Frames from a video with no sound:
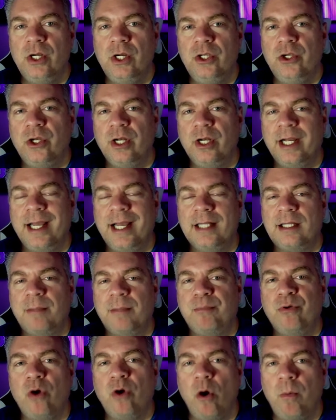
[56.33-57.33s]
You're going to get the
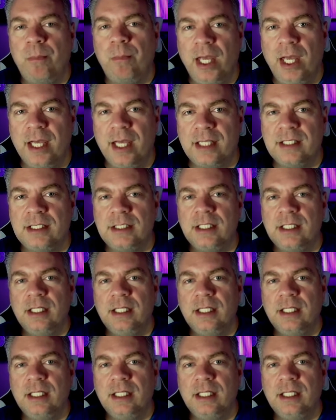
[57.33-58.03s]
pro picks.